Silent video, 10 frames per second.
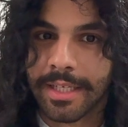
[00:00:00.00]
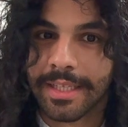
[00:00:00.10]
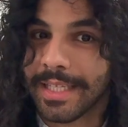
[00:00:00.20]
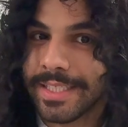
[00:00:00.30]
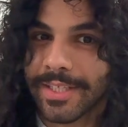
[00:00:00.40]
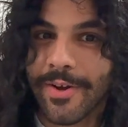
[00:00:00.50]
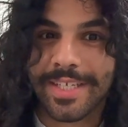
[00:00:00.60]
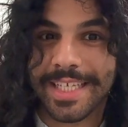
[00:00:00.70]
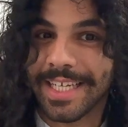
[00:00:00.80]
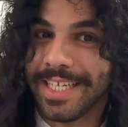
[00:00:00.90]
This
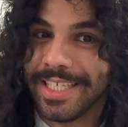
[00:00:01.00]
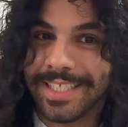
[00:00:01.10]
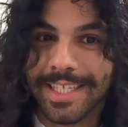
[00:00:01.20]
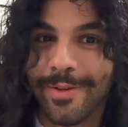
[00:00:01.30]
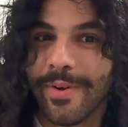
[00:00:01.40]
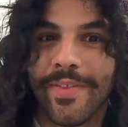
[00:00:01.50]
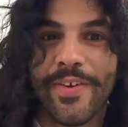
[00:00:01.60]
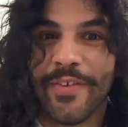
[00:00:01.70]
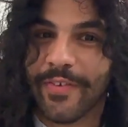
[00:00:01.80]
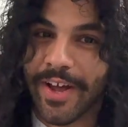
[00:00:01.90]
goes easily with
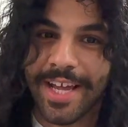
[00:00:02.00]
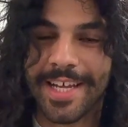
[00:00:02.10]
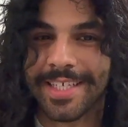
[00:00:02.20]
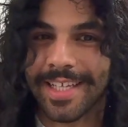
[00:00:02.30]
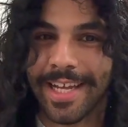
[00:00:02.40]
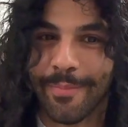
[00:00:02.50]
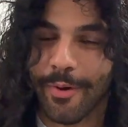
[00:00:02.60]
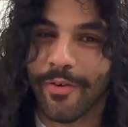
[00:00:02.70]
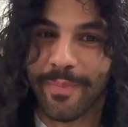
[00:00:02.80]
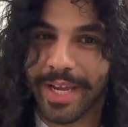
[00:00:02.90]
the first tip
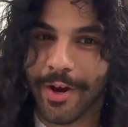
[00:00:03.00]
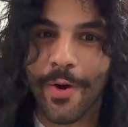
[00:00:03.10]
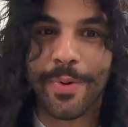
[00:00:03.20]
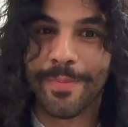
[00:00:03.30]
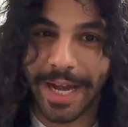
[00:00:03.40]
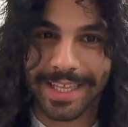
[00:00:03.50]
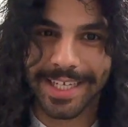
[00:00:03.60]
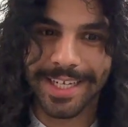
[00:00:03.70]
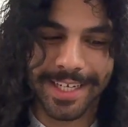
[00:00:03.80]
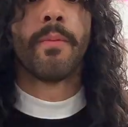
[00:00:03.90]
of being
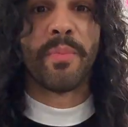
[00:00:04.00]
open-minded.